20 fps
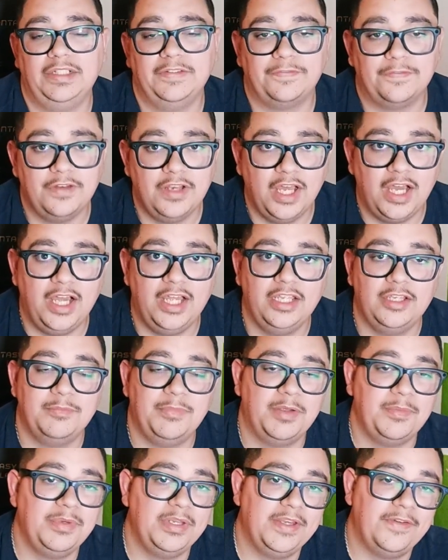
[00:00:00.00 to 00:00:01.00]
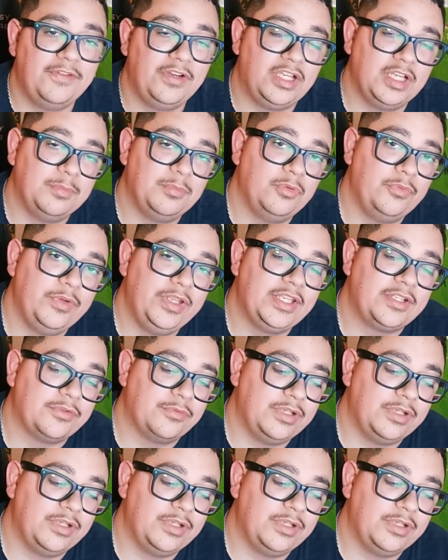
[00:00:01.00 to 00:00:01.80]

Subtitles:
if not, it might be every couple weeks or